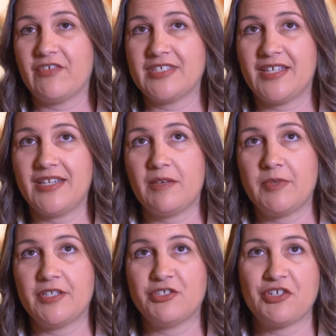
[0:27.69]
give us an
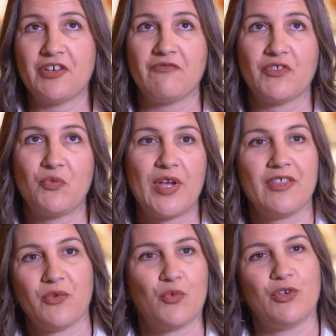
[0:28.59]
image of the way
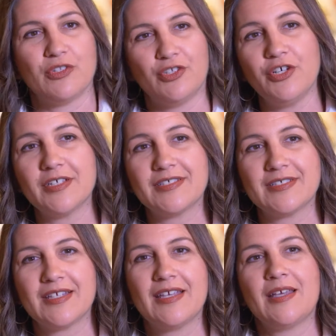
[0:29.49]
the world looks,
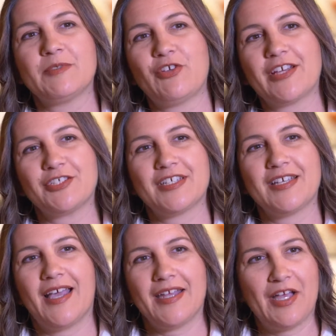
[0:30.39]
abstraction can
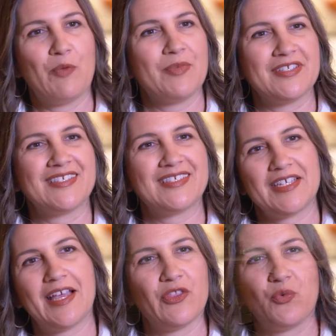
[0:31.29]
kind of help us
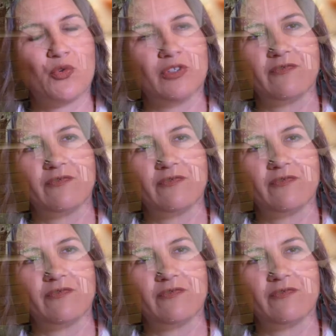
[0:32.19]
see how the world